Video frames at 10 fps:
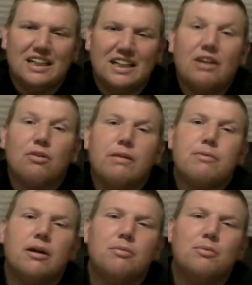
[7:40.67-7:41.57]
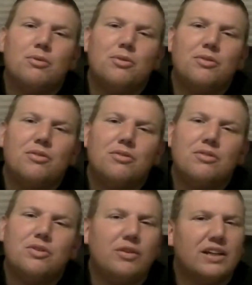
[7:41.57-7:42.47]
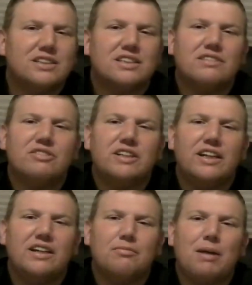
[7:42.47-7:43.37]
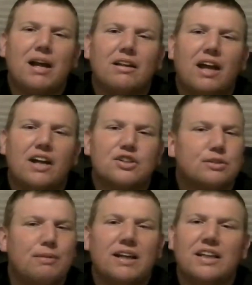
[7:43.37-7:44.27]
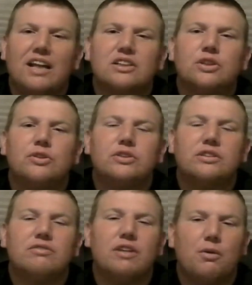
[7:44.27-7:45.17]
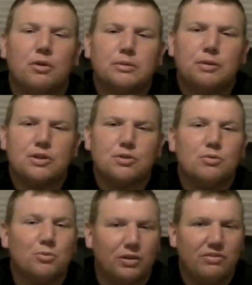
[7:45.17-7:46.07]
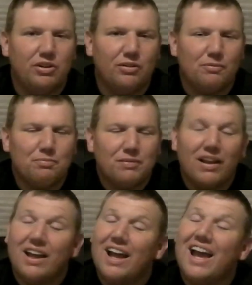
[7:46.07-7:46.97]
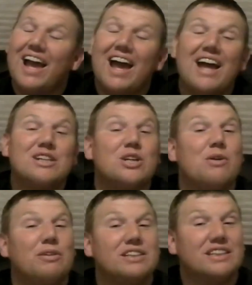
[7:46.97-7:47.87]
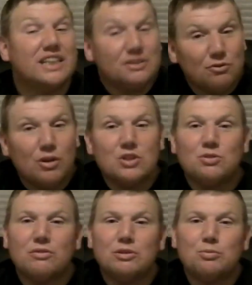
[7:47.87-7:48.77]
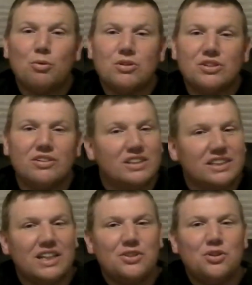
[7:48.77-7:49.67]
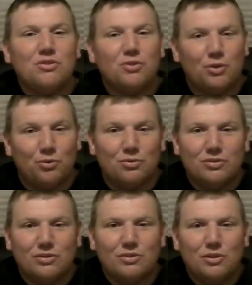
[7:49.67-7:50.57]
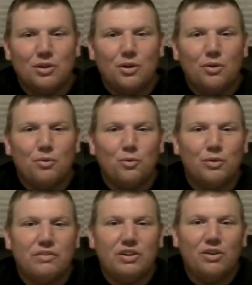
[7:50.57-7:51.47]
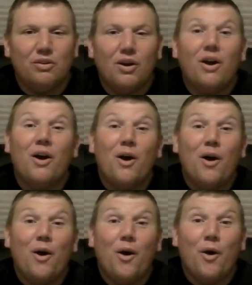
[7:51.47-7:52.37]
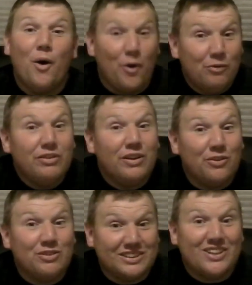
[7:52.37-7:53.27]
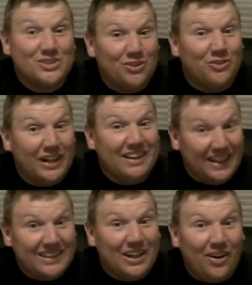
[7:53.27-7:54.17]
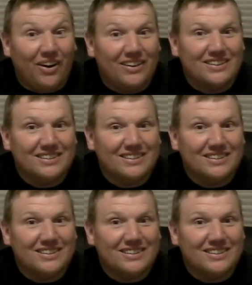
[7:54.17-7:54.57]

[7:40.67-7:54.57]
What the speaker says: The wrap up, 2017 Backlash SmackDown exclusive network special review. As always, thanks for watching our sports show and stay tuned for the review. Hopefully the results aren't what I think they are.